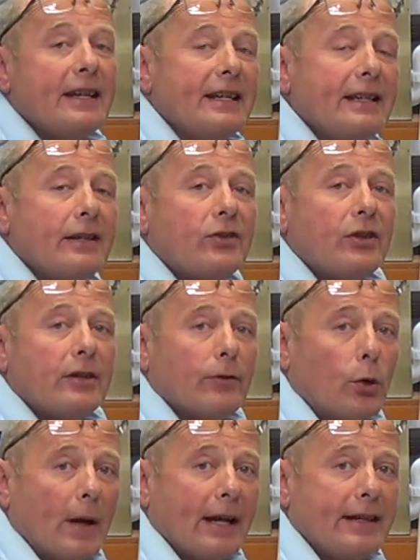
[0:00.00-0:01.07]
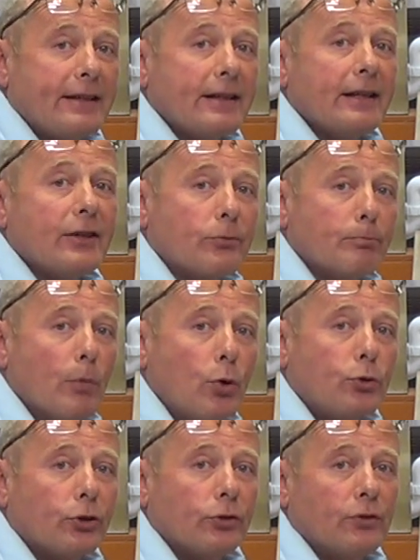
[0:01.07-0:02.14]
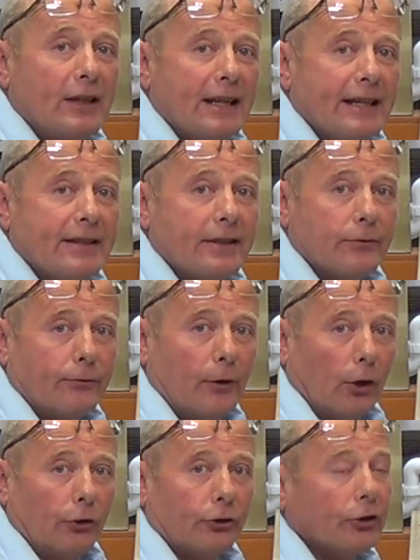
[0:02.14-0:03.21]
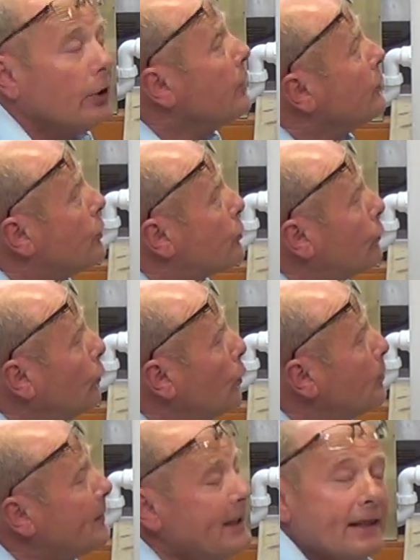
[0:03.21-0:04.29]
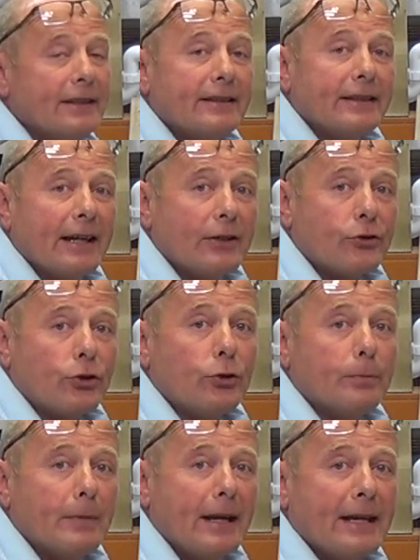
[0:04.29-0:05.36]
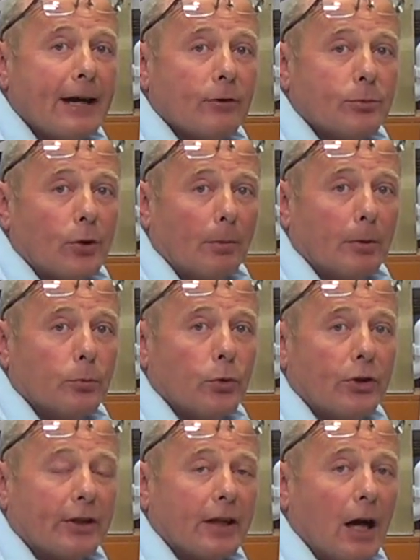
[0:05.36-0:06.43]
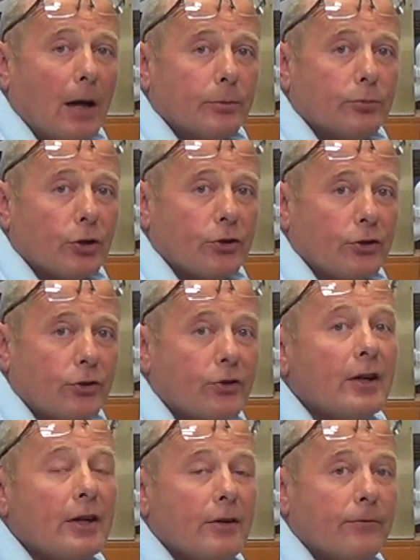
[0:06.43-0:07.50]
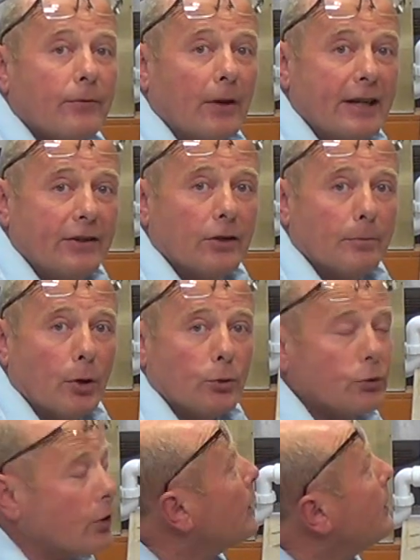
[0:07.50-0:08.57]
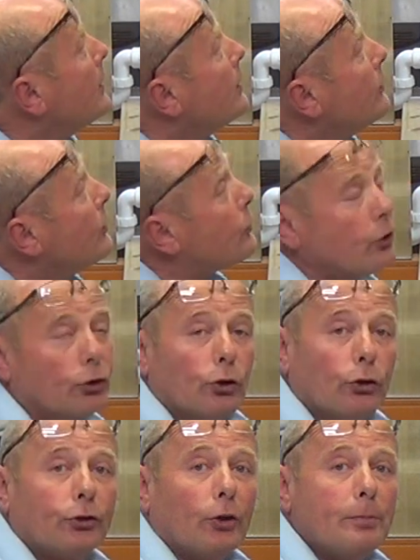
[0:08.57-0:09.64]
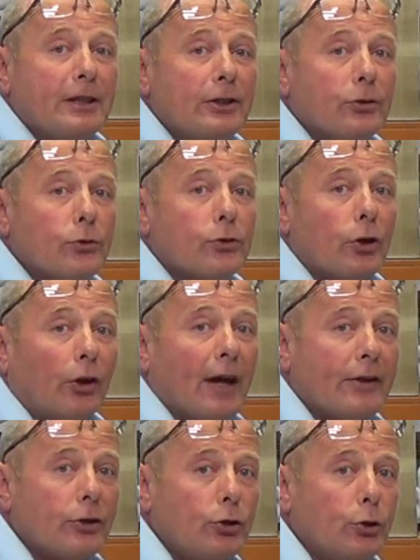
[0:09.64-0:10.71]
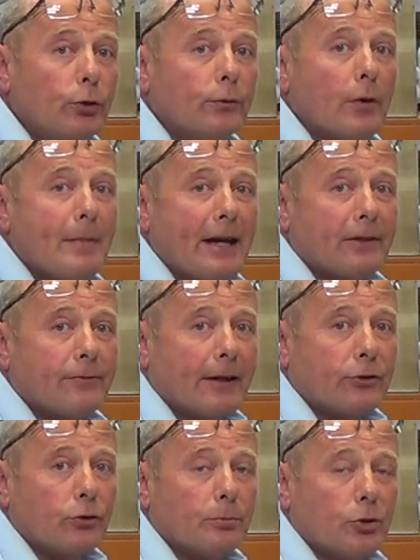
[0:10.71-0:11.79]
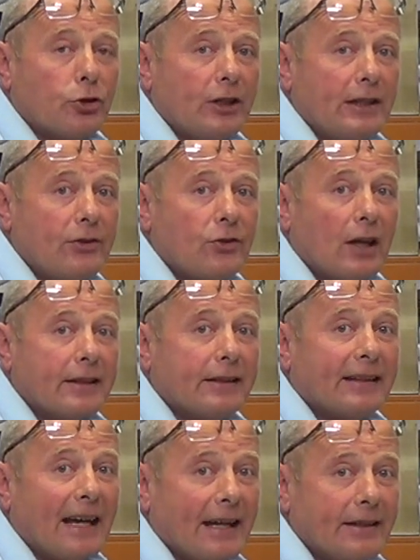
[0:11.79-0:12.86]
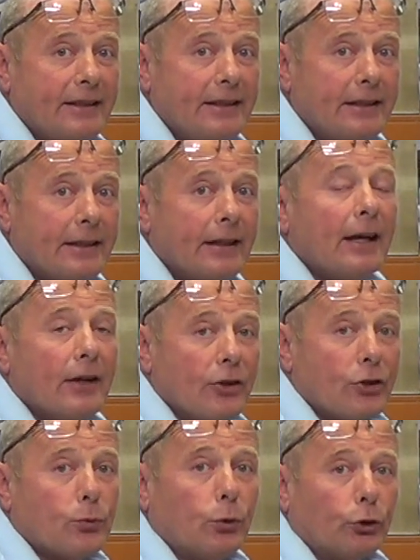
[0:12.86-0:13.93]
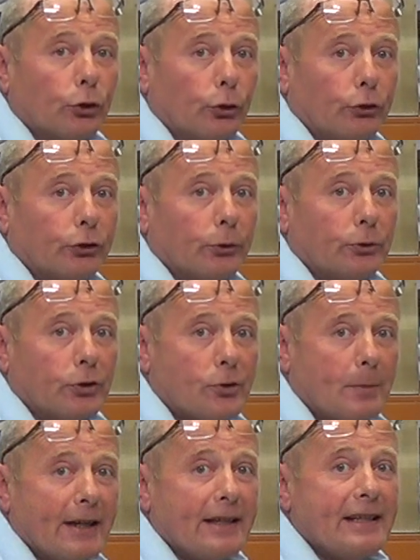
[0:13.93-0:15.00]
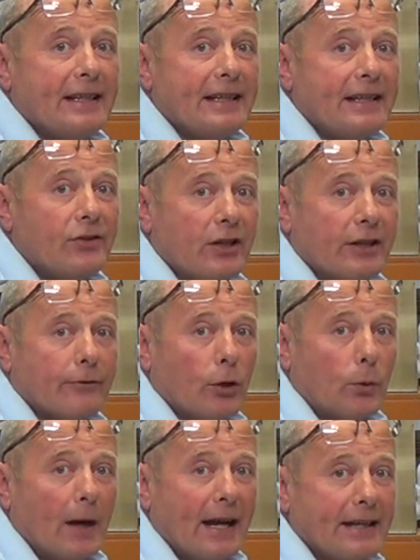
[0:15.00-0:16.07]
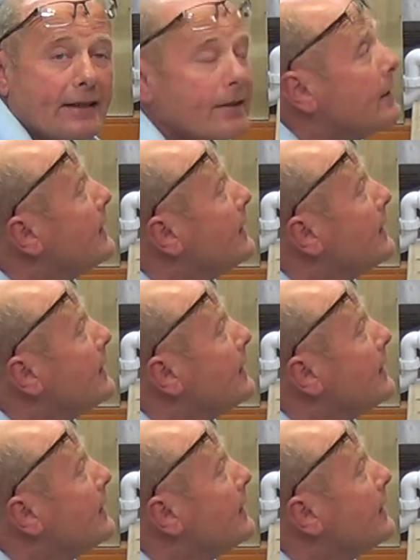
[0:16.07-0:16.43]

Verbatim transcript: E08 is motor related fault. This normally indicates that you may have a problem with the carbon brushes in the motor. This can also be used on other Hoover manufactured machines like Candy. This would also display E08.